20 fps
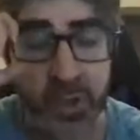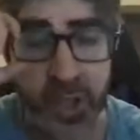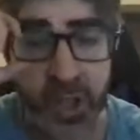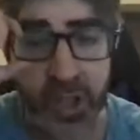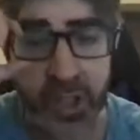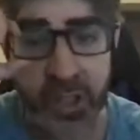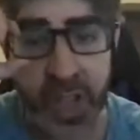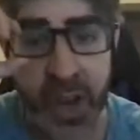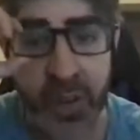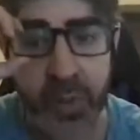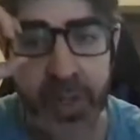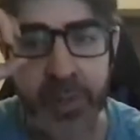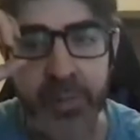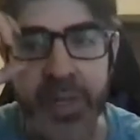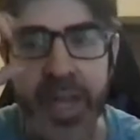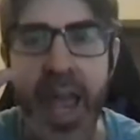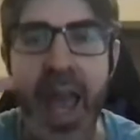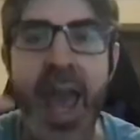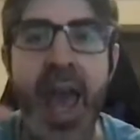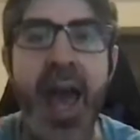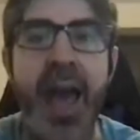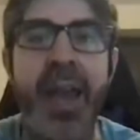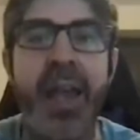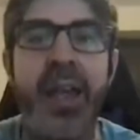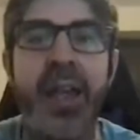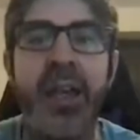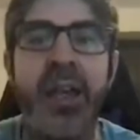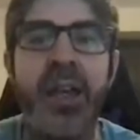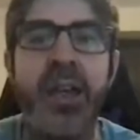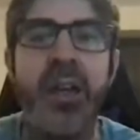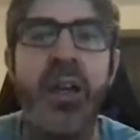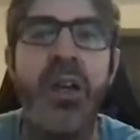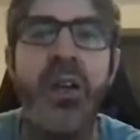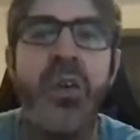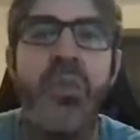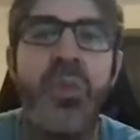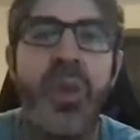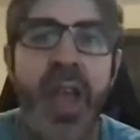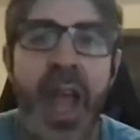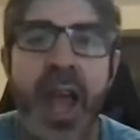Thursday we had
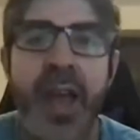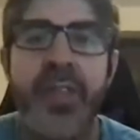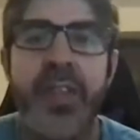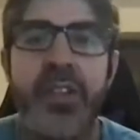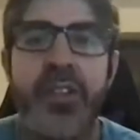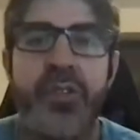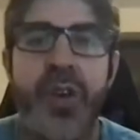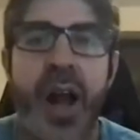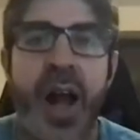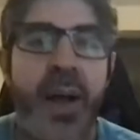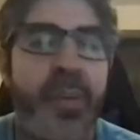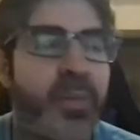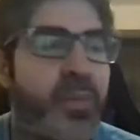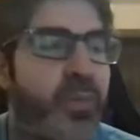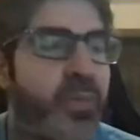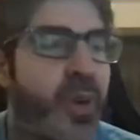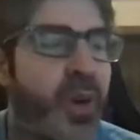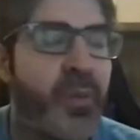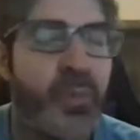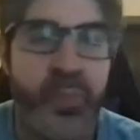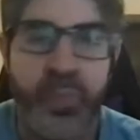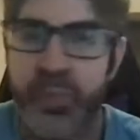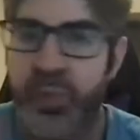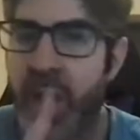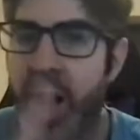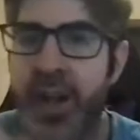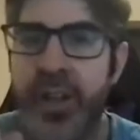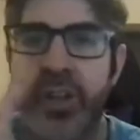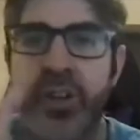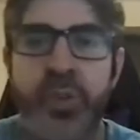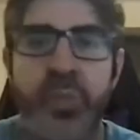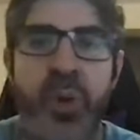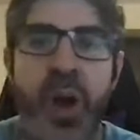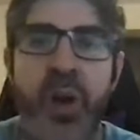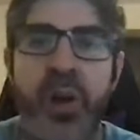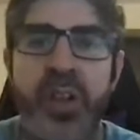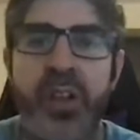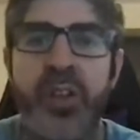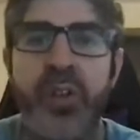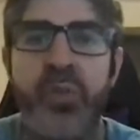the drop. Our priority
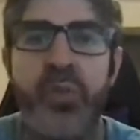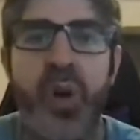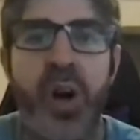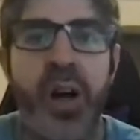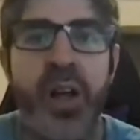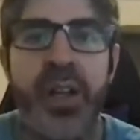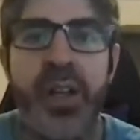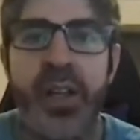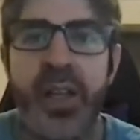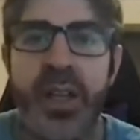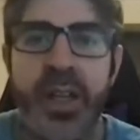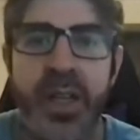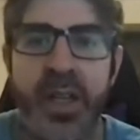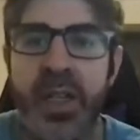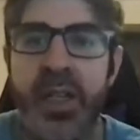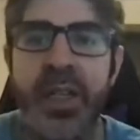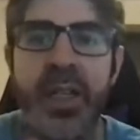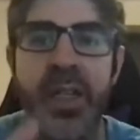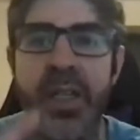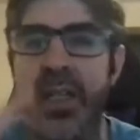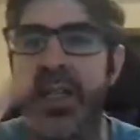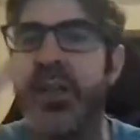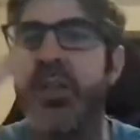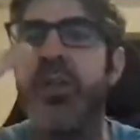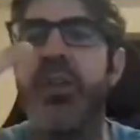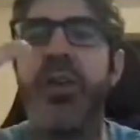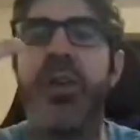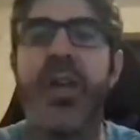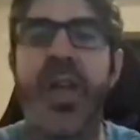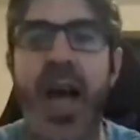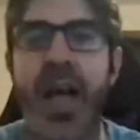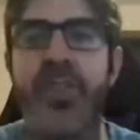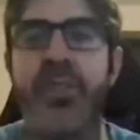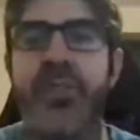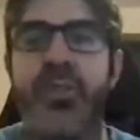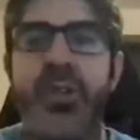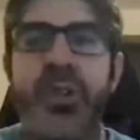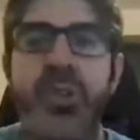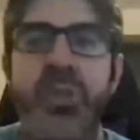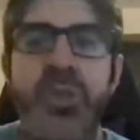Q1 got
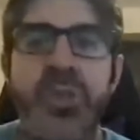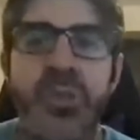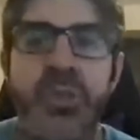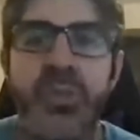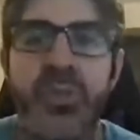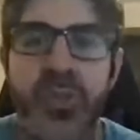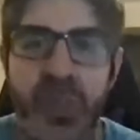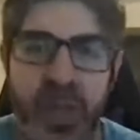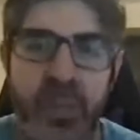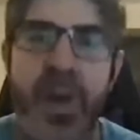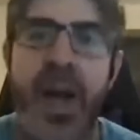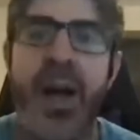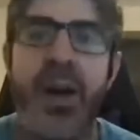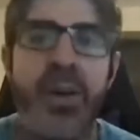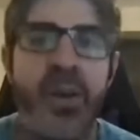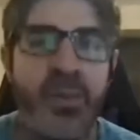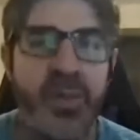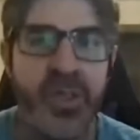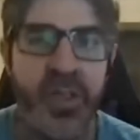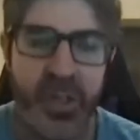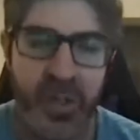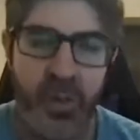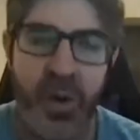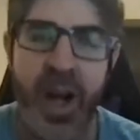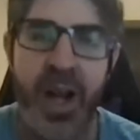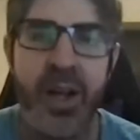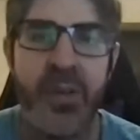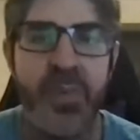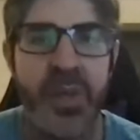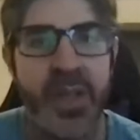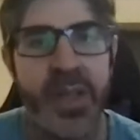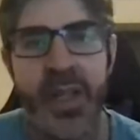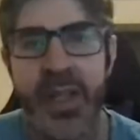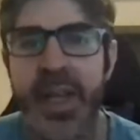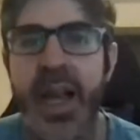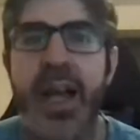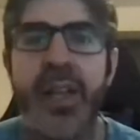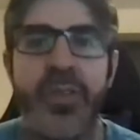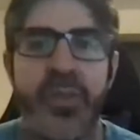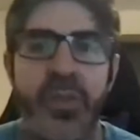through somehow. It took a while, but it
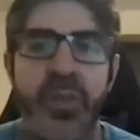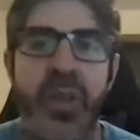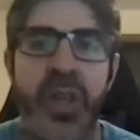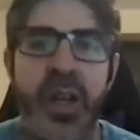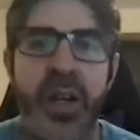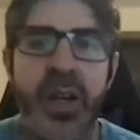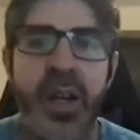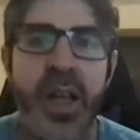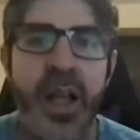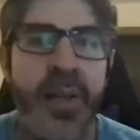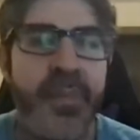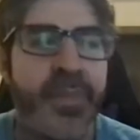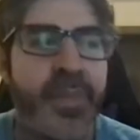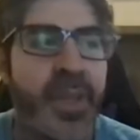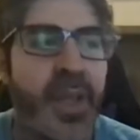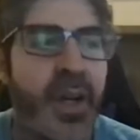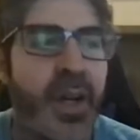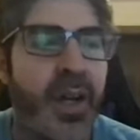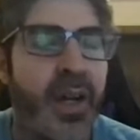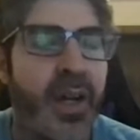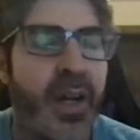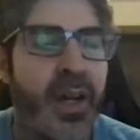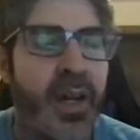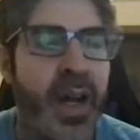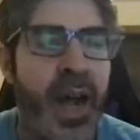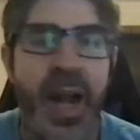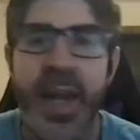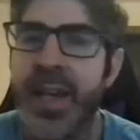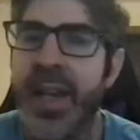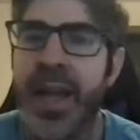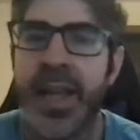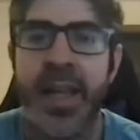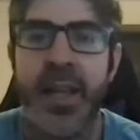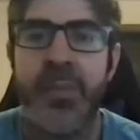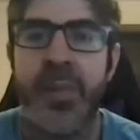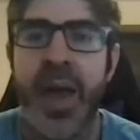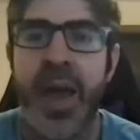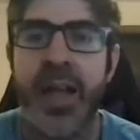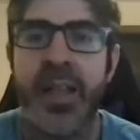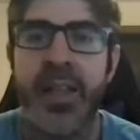got through there. I did not get a
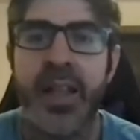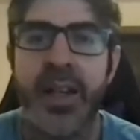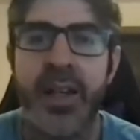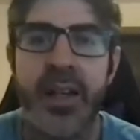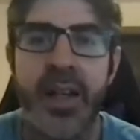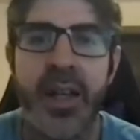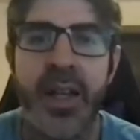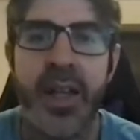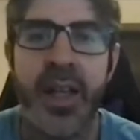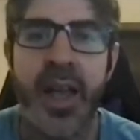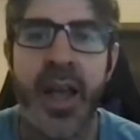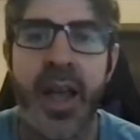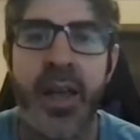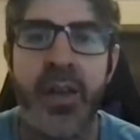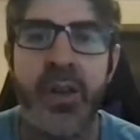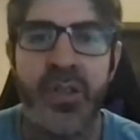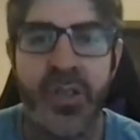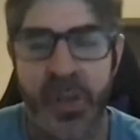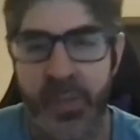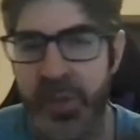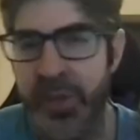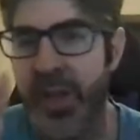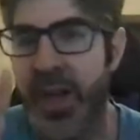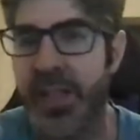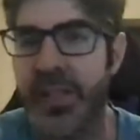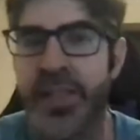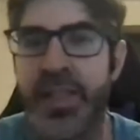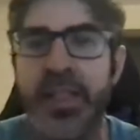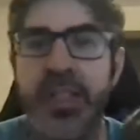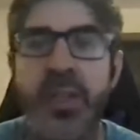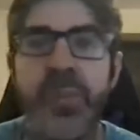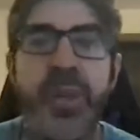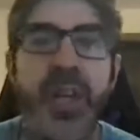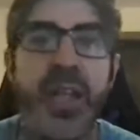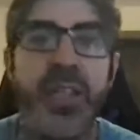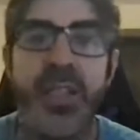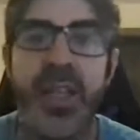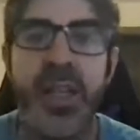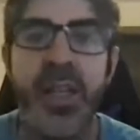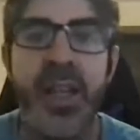pack there. I know some of you guys did, some of you
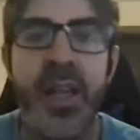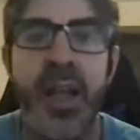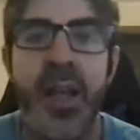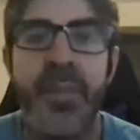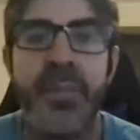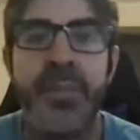guys didn't.